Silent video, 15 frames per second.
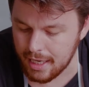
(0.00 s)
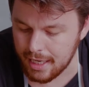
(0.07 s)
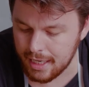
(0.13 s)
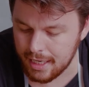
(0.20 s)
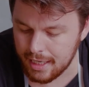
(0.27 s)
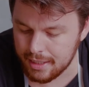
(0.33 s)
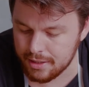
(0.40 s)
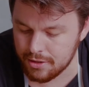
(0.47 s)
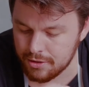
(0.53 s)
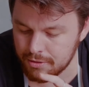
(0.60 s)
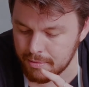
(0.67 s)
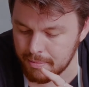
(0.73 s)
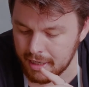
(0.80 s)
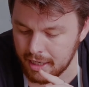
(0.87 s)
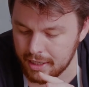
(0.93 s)
to
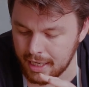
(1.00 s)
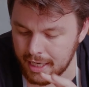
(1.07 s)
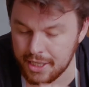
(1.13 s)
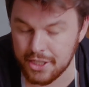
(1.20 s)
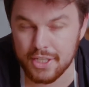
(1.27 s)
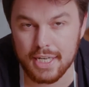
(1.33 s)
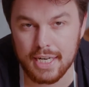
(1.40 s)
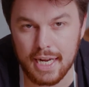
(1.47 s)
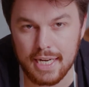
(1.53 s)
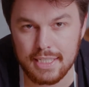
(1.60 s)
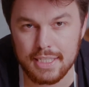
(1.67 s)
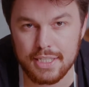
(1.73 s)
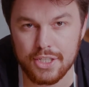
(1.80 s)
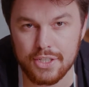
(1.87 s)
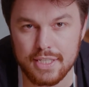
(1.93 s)
about
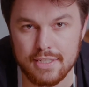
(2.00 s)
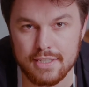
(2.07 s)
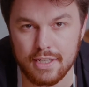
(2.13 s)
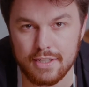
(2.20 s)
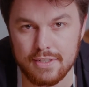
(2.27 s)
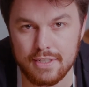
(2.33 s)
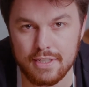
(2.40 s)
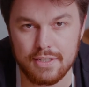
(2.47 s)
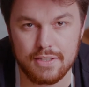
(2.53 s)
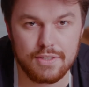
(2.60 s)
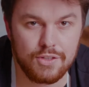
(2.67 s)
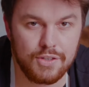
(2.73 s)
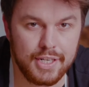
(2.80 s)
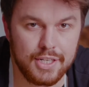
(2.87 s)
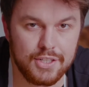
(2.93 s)
190 degrees Celsius,
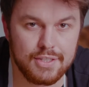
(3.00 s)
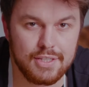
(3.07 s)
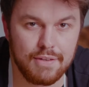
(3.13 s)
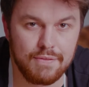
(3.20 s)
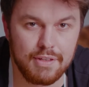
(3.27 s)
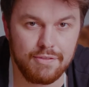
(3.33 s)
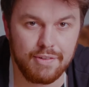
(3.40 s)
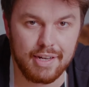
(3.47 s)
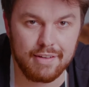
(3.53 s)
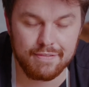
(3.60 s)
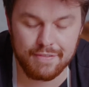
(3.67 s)
375